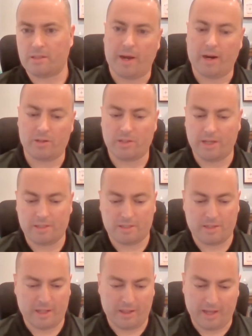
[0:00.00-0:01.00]
And I'd also like to
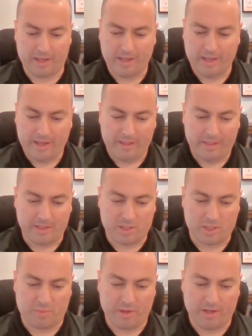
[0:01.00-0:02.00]
say, this
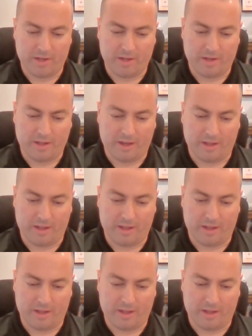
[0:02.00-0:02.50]
has been,